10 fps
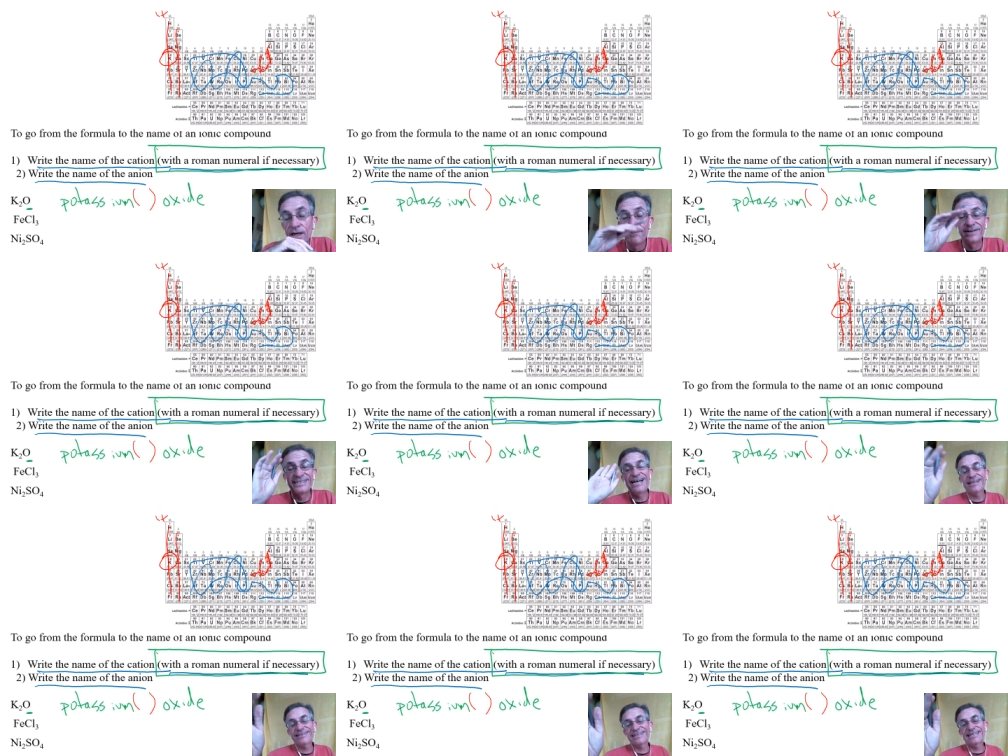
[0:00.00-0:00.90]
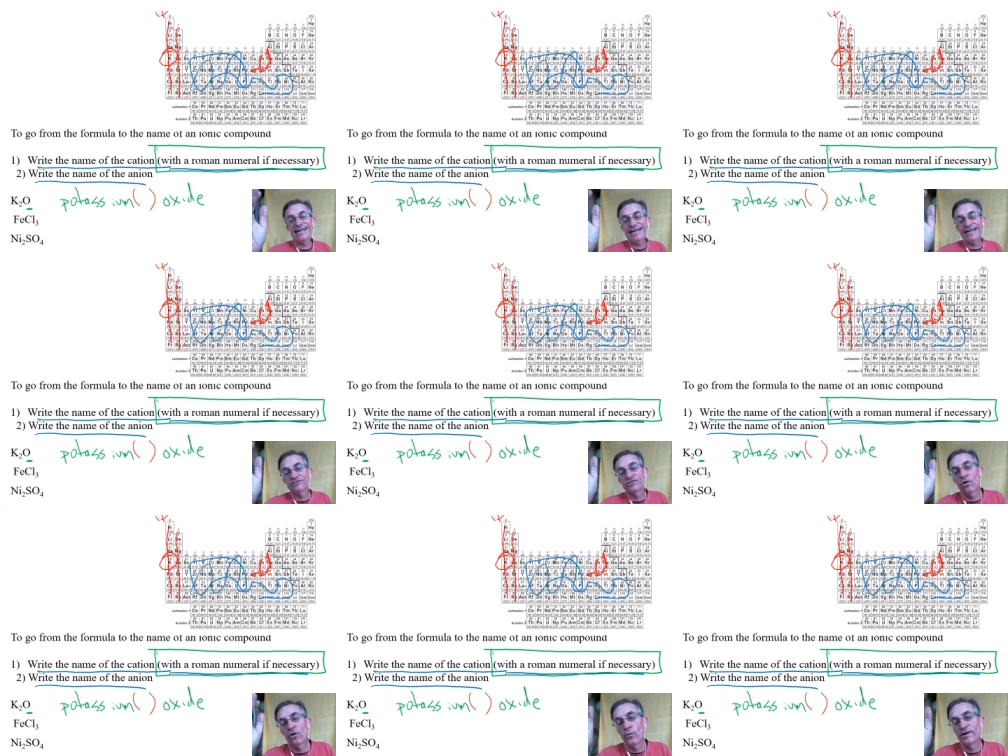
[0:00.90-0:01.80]
But not the guys who
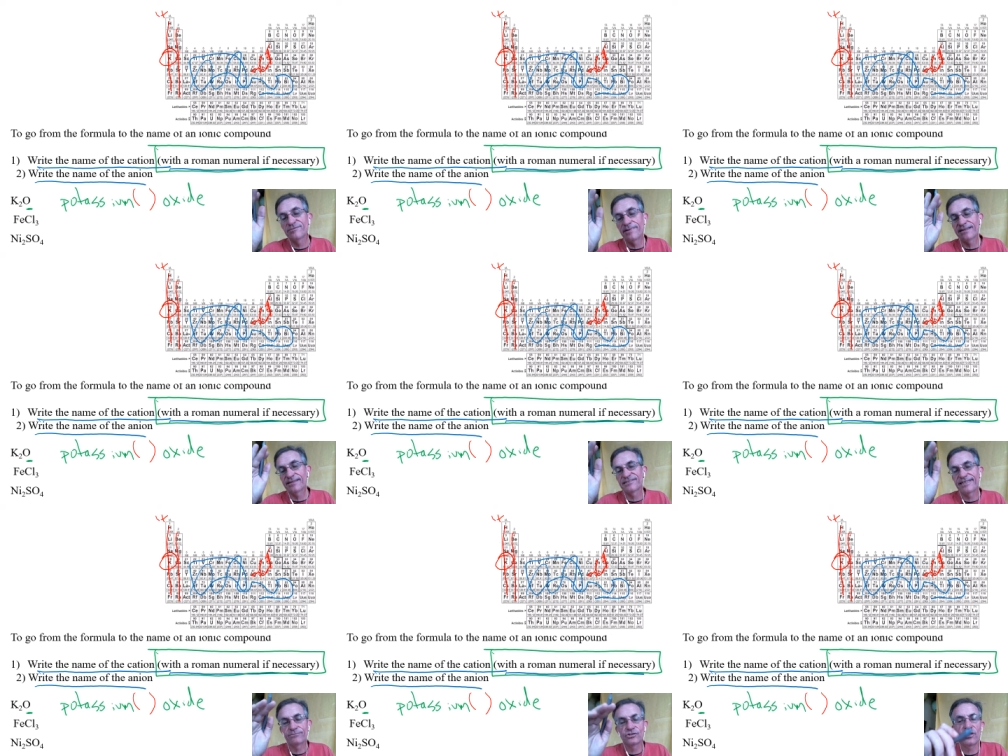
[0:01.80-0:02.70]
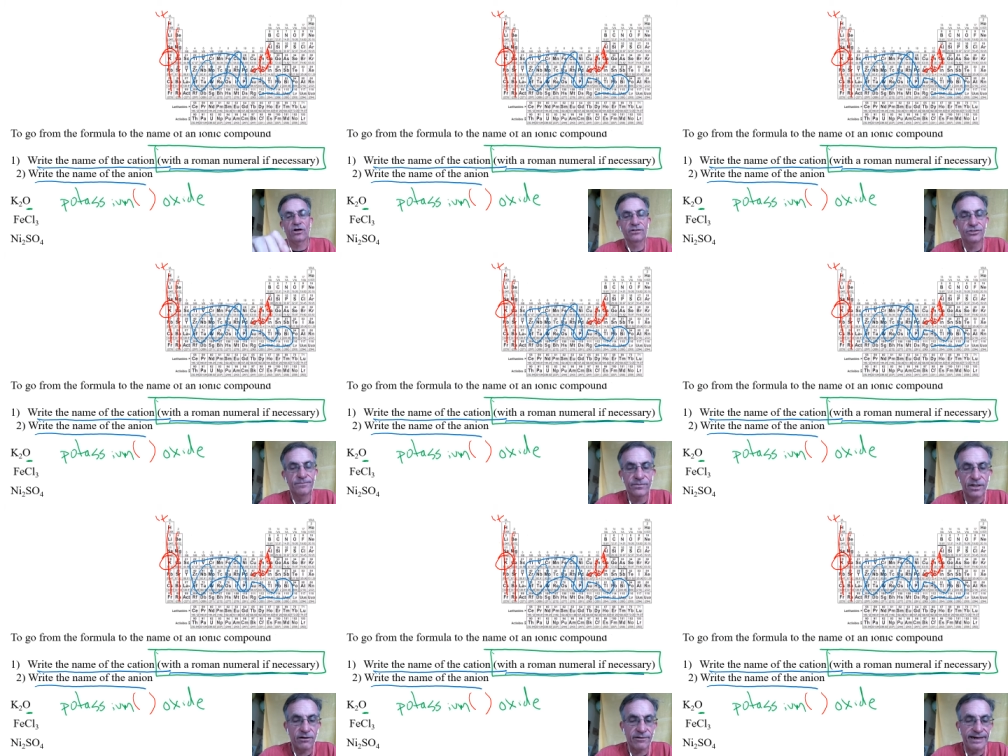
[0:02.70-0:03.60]
always make the same charge.
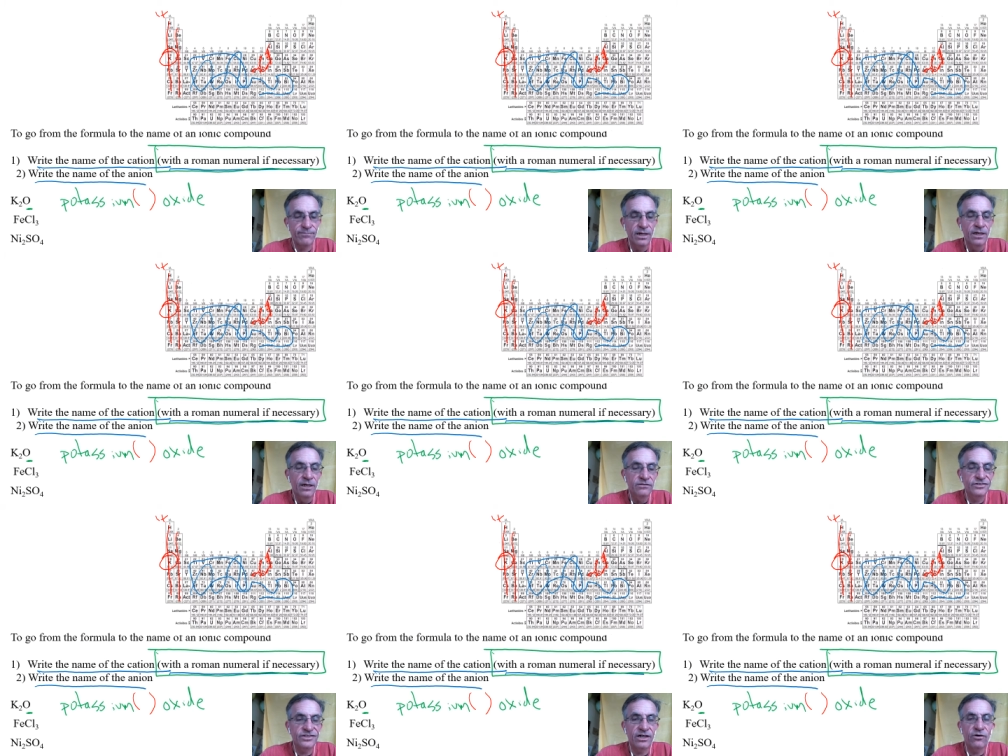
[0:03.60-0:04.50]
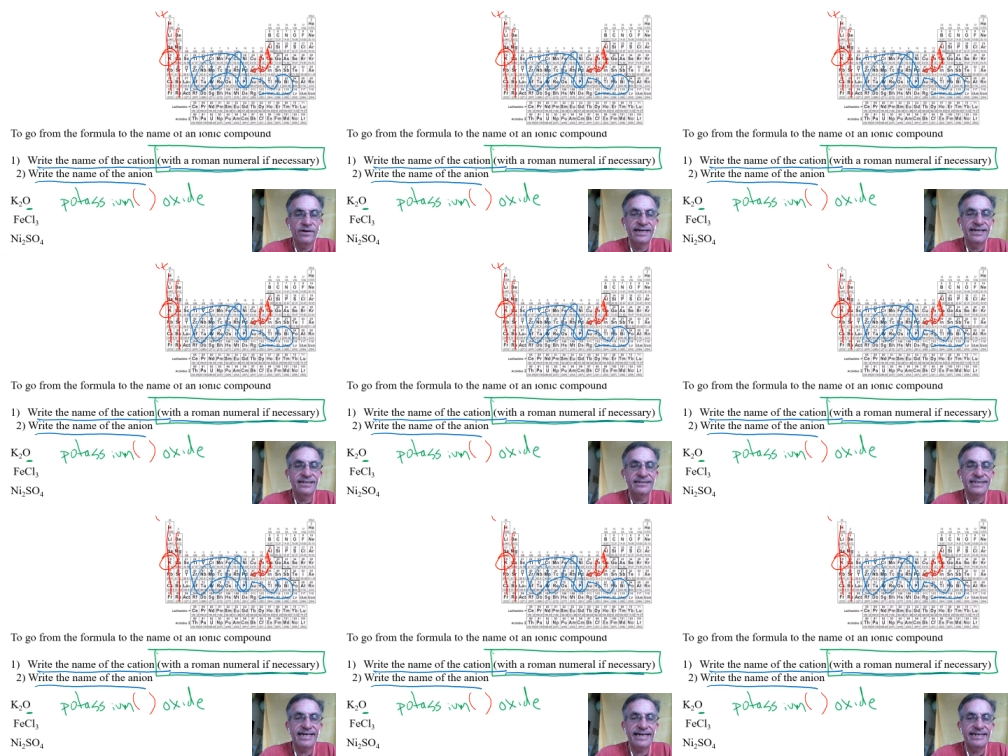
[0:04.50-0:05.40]
All right? So, in this
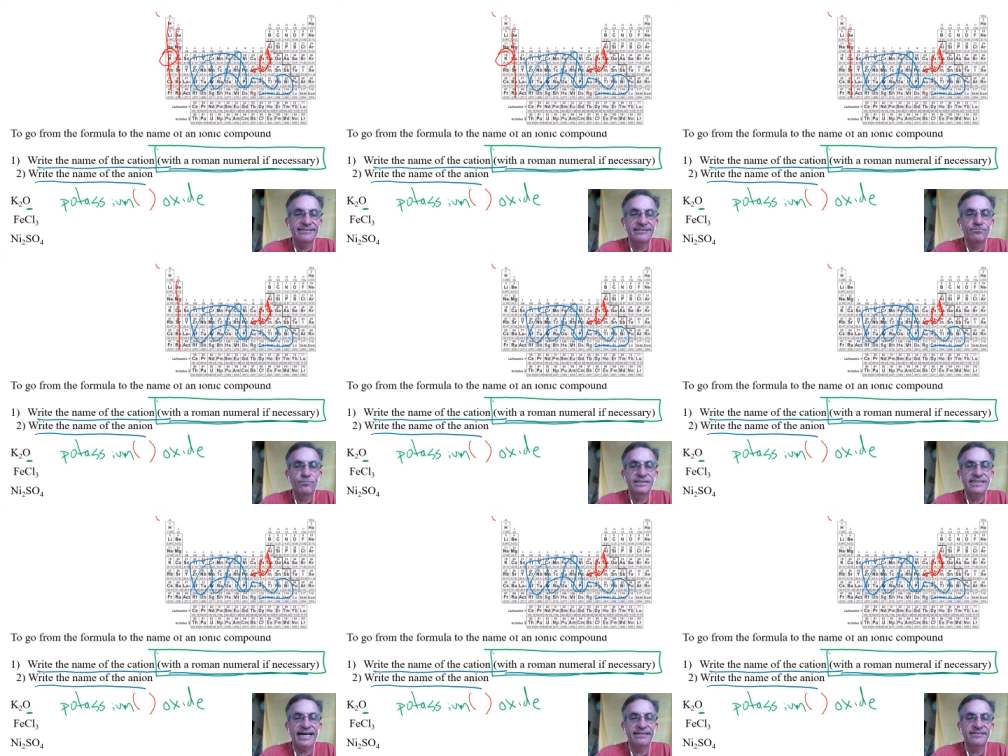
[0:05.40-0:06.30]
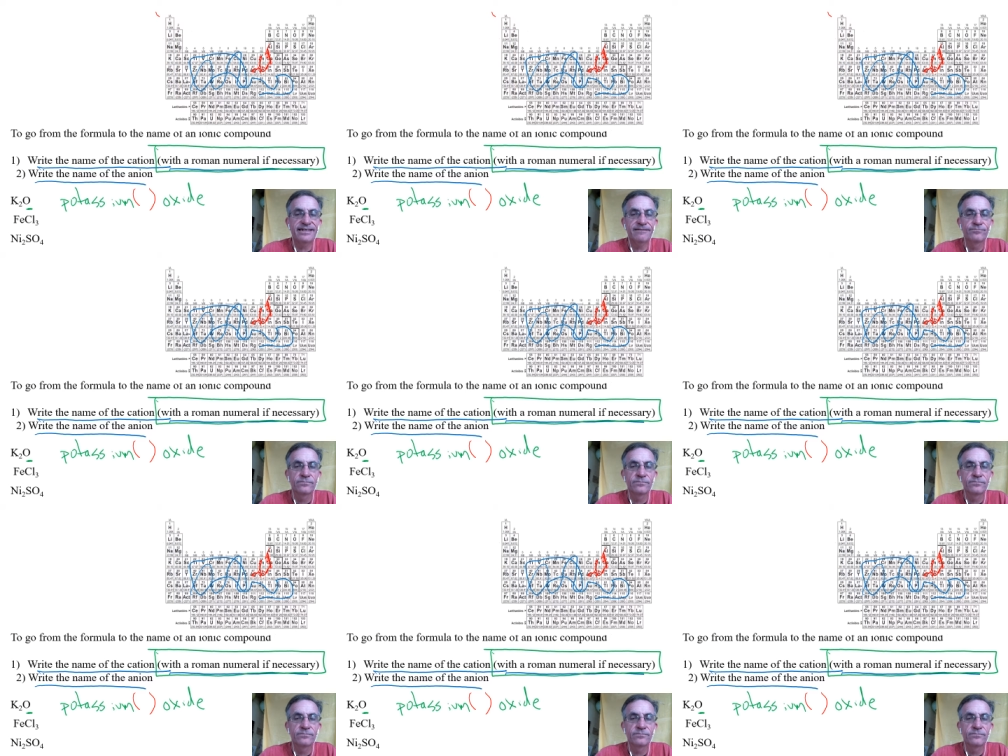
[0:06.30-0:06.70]
case, potassium